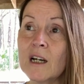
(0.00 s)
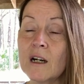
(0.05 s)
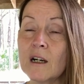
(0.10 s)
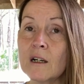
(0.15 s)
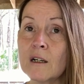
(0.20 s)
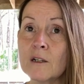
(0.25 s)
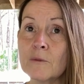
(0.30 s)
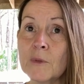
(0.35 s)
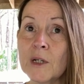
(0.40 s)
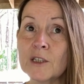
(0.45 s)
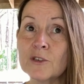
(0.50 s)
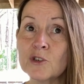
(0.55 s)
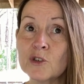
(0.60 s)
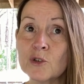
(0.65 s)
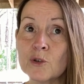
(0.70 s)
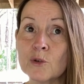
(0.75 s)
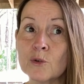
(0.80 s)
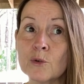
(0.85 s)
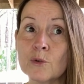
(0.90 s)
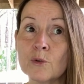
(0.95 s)
um, and
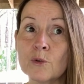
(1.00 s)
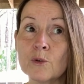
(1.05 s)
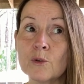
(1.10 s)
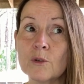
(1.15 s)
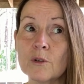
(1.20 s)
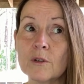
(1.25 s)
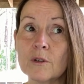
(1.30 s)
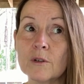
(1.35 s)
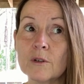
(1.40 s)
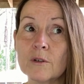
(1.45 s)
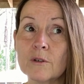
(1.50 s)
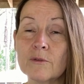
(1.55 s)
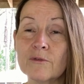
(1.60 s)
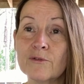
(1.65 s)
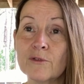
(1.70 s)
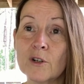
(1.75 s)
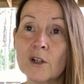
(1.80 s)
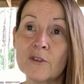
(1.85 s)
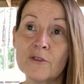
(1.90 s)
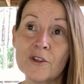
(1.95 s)
so
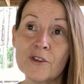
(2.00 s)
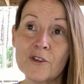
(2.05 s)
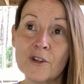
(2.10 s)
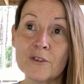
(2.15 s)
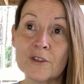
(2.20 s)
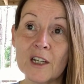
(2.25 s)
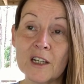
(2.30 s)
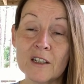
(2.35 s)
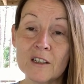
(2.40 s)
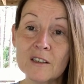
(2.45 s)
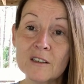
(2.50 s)
for everything that